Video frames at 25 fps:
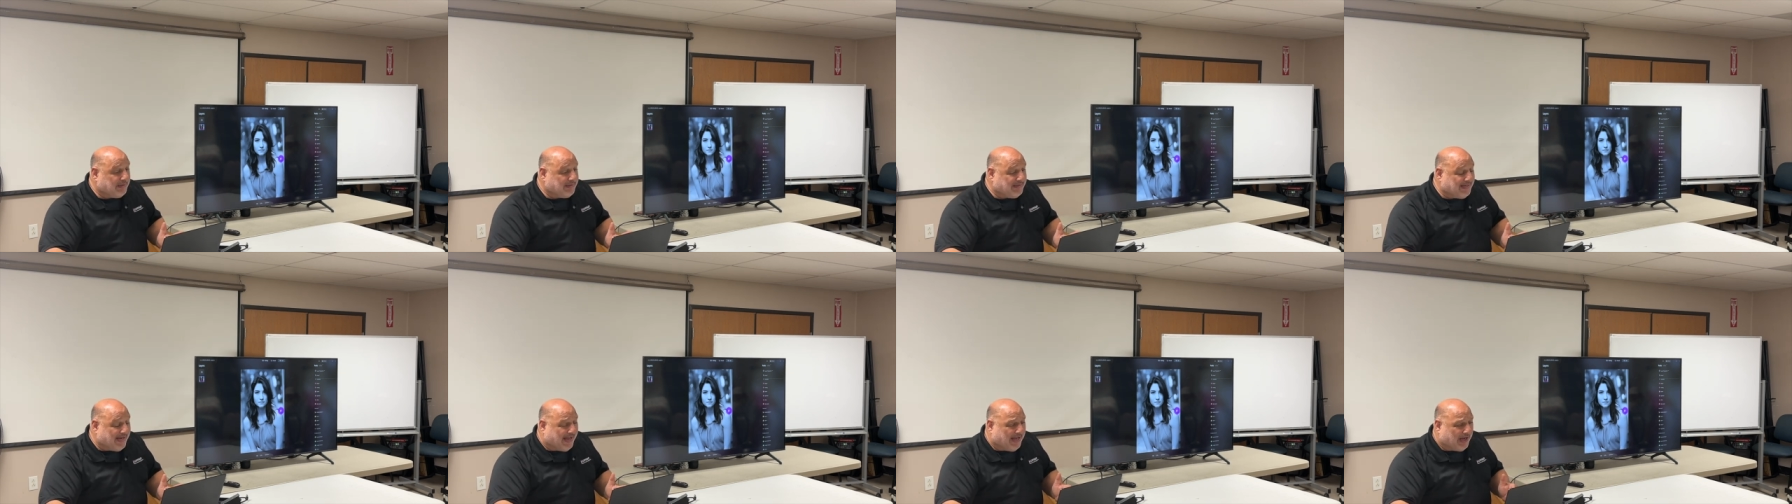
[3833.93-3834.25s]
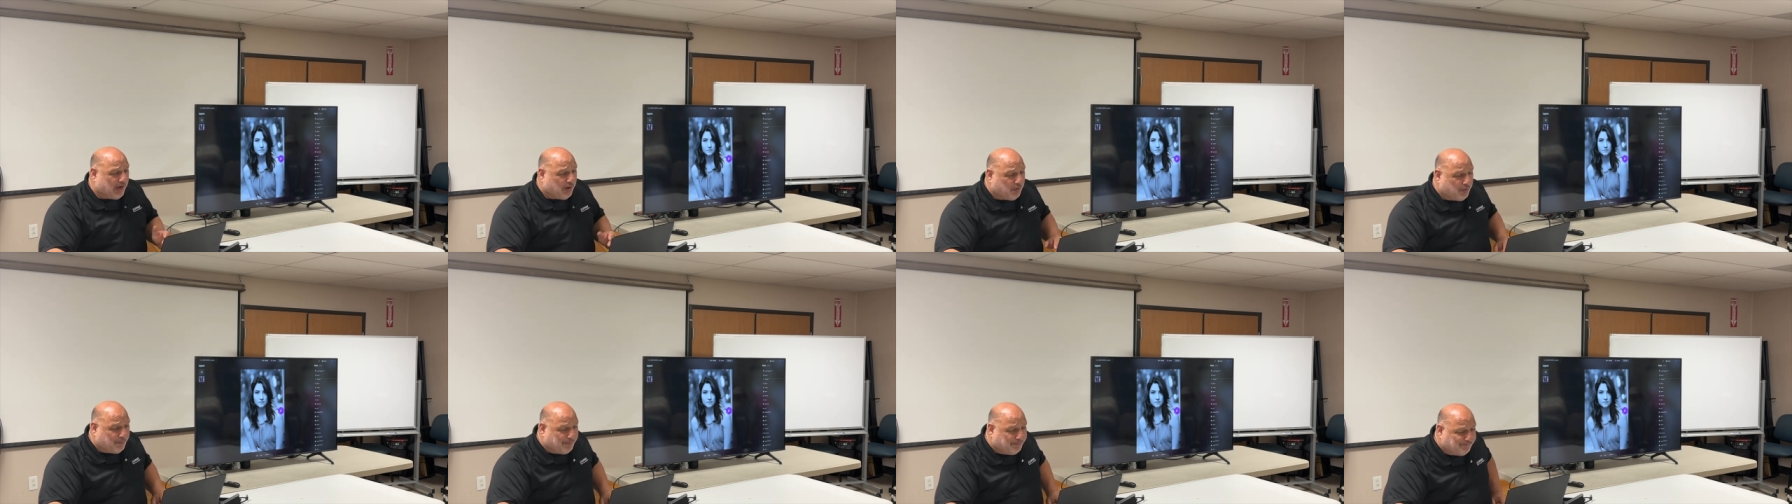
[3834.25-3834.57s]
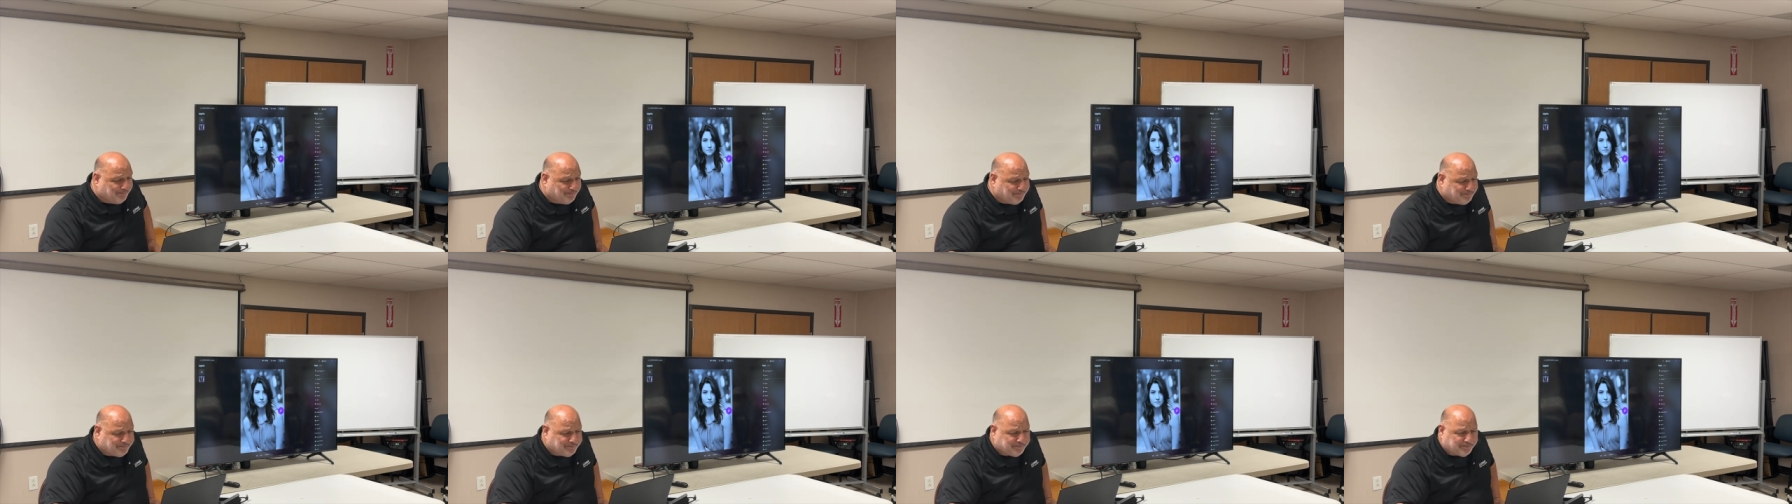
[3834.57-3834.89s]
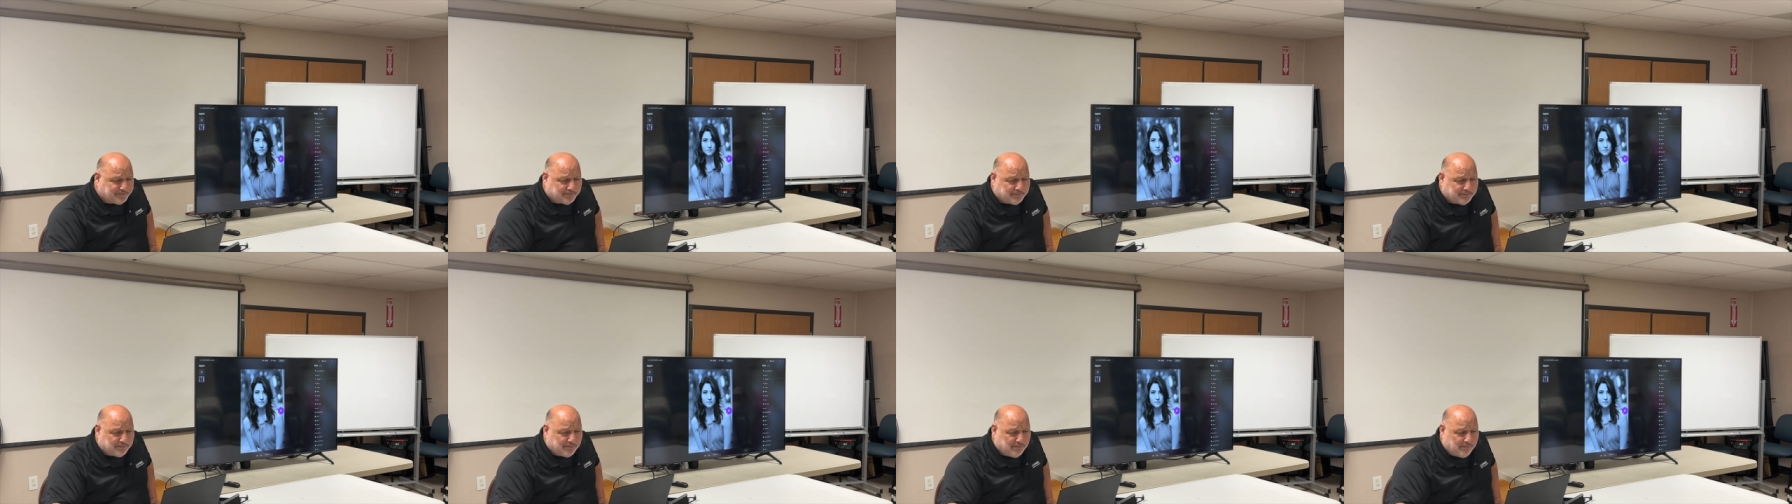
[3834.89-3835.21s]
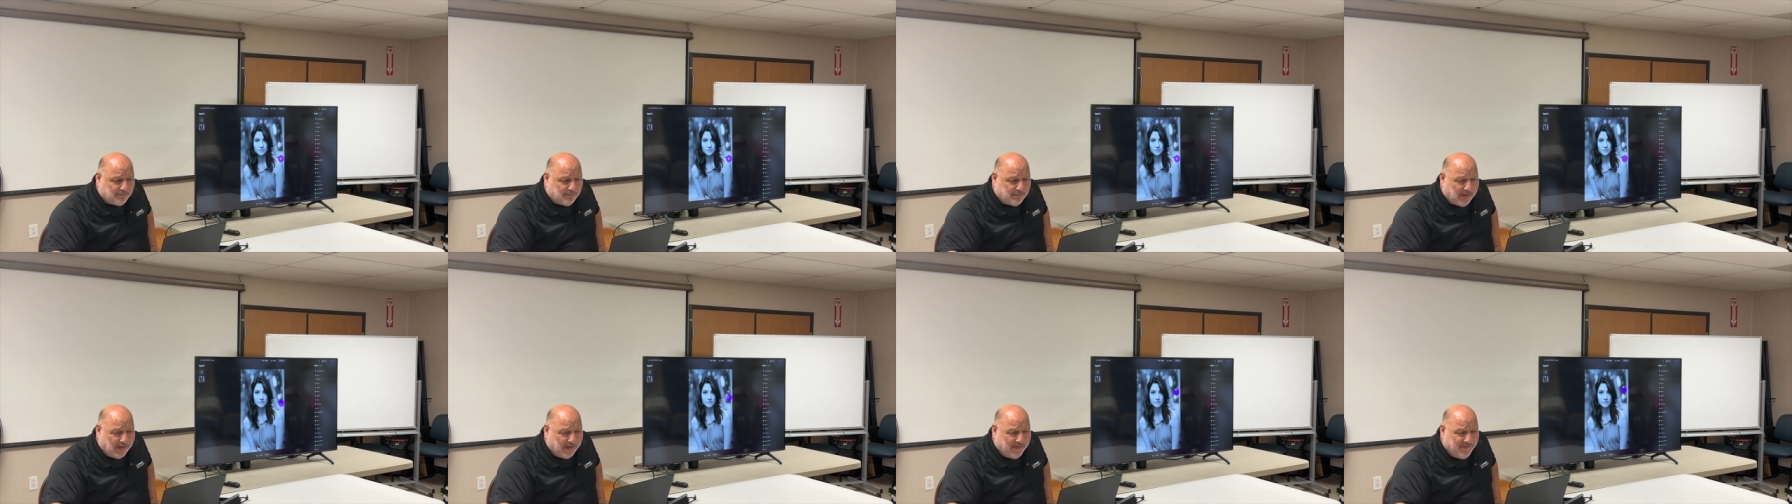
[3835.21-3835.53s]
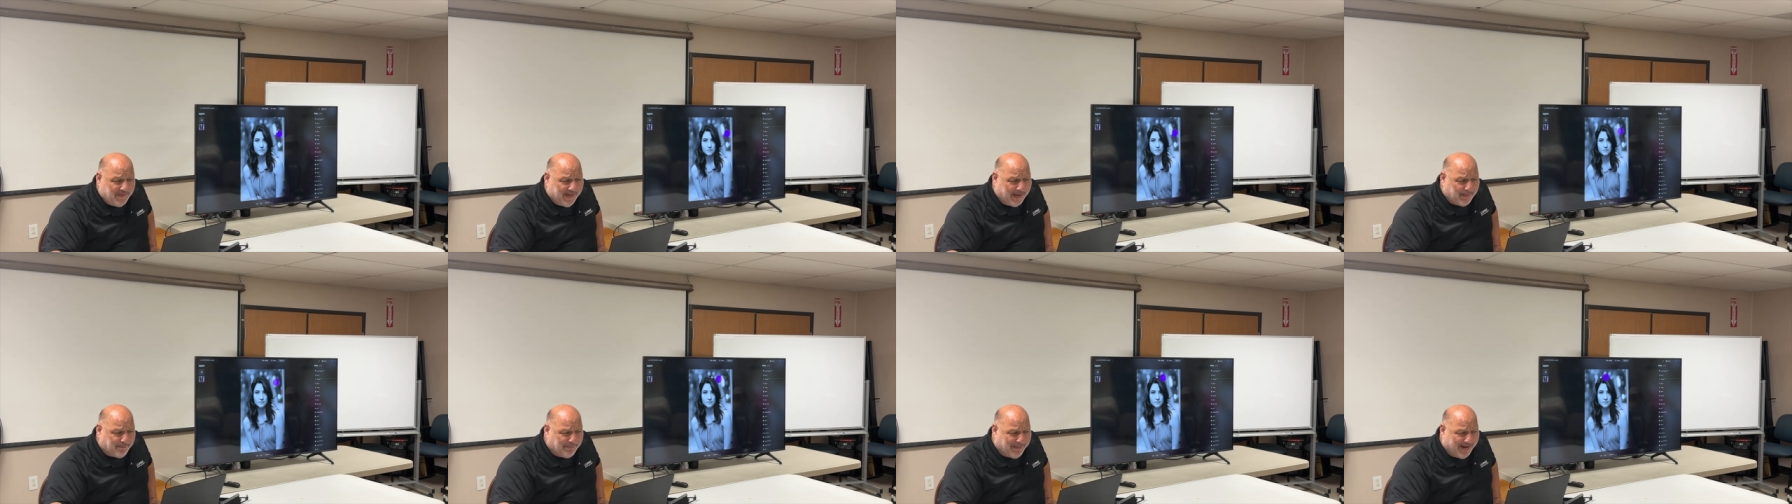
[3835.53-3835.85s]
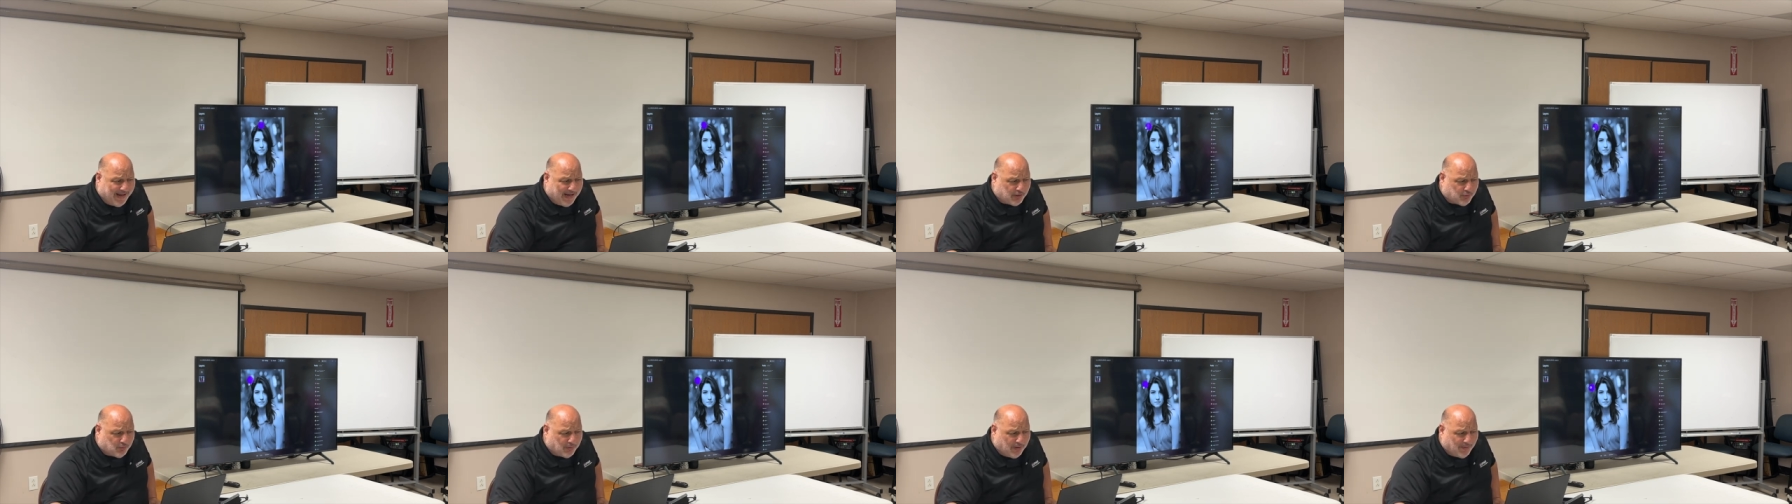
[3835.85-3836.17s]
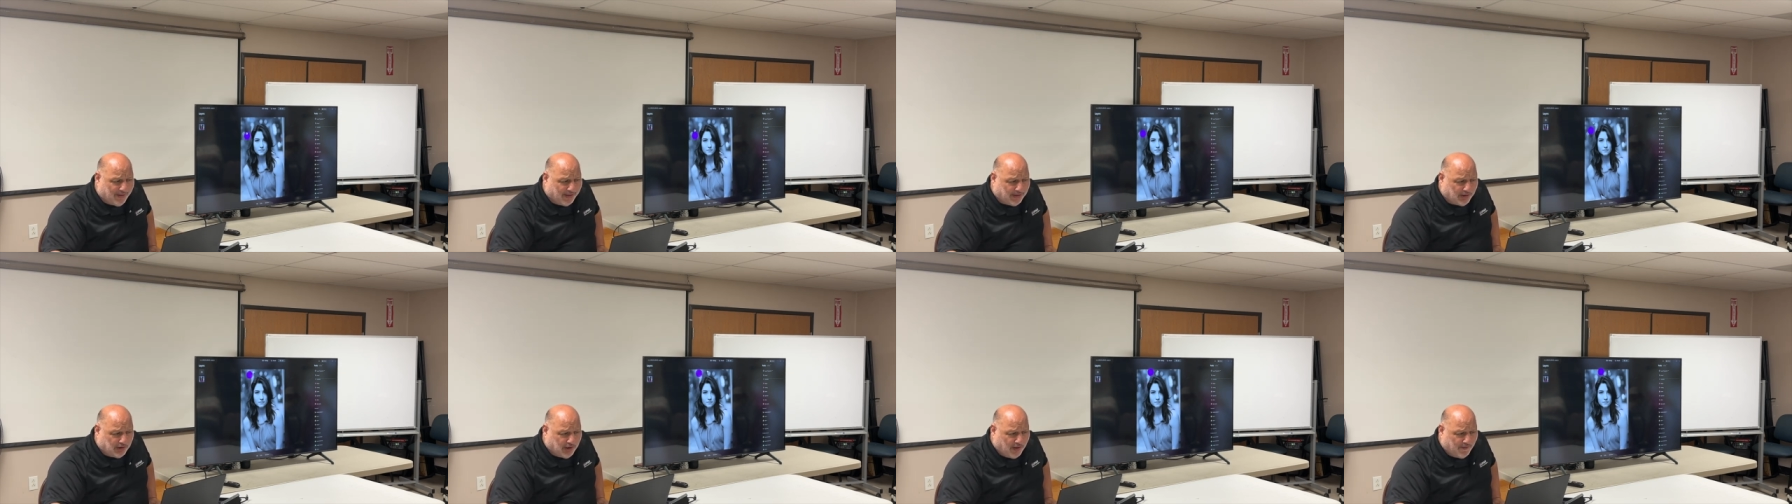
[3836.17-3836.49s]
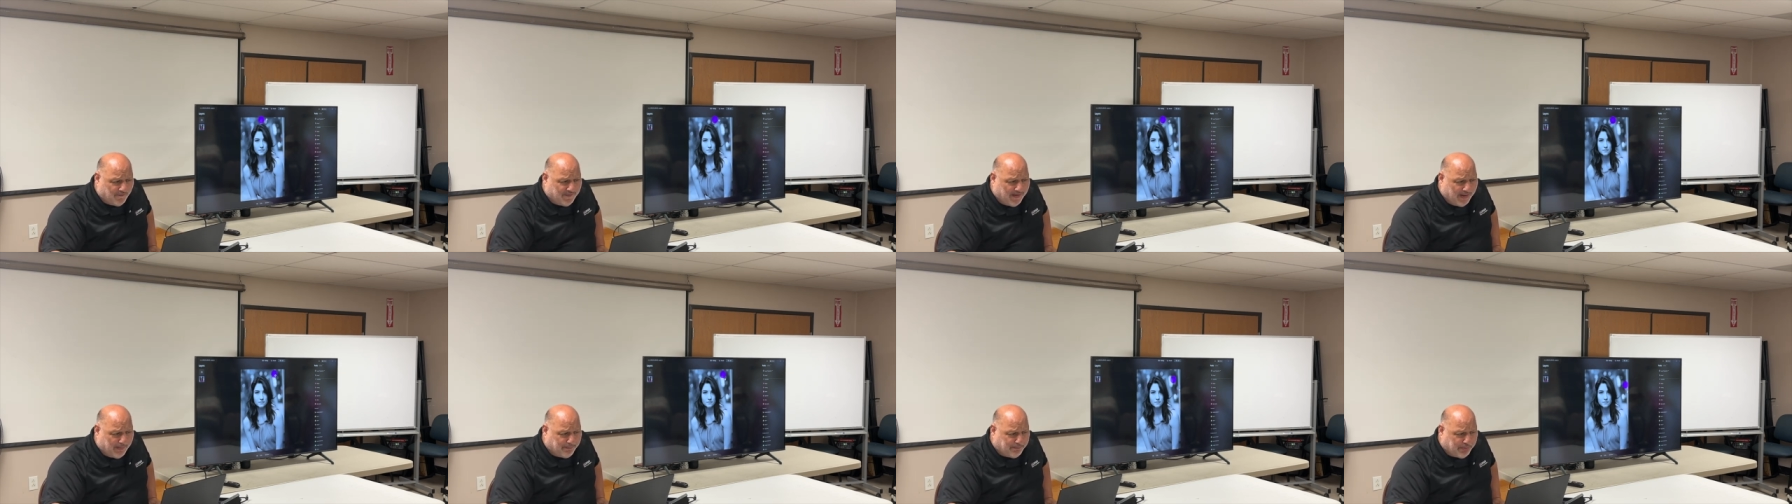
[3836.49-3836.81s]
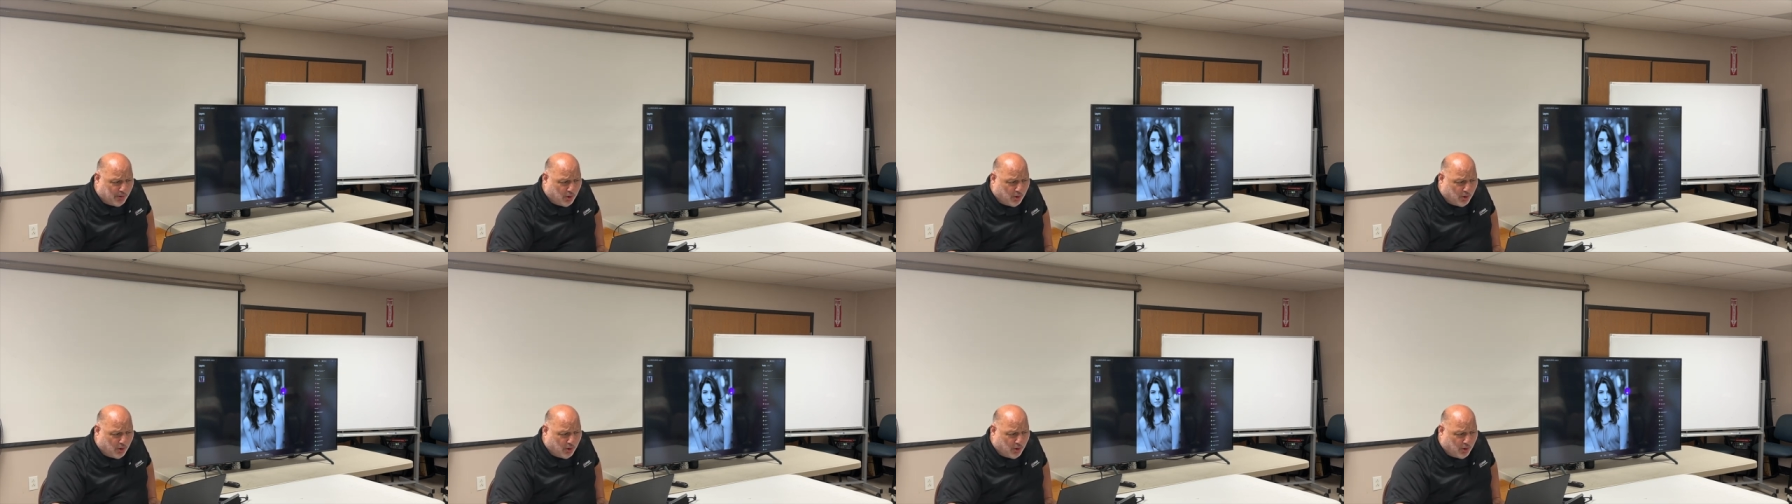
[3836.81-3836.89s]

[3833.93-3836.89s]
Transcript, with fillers: Now, that background. I love that